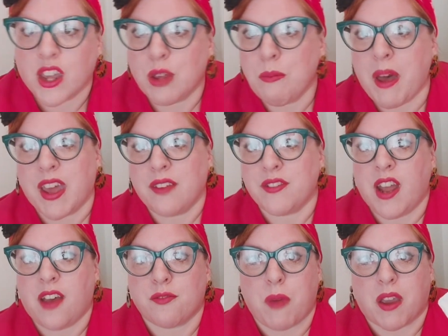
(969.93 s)
You might even
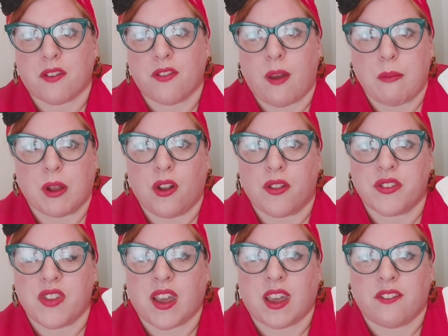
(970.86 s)
have microfiber
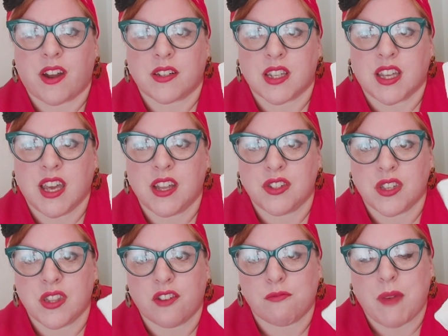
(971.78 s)
cloths hanging around in the
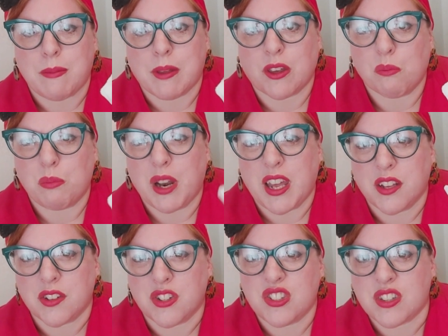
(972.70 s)
kitchen that have maybe got
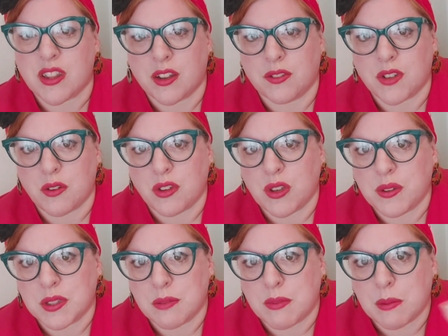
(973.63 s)
bleached so that you don't
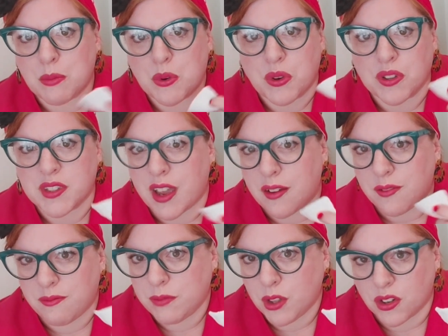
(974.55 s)
use them anymore because
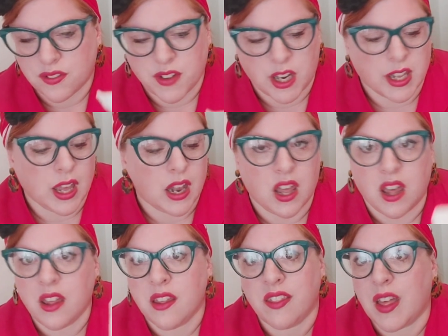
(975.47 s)
they've got a funny
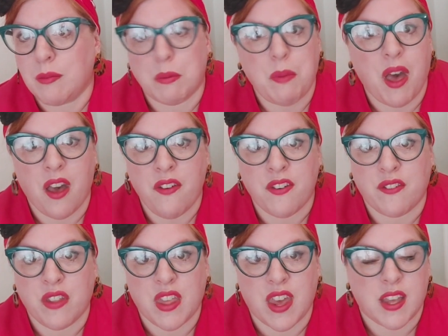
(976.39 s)
colour. They'd be
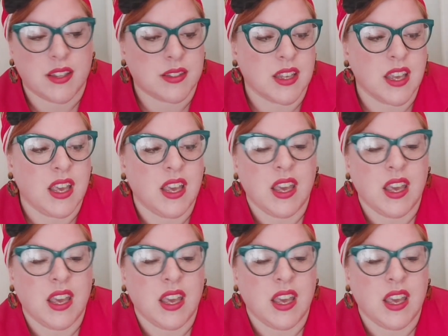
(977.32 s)
perfect for this.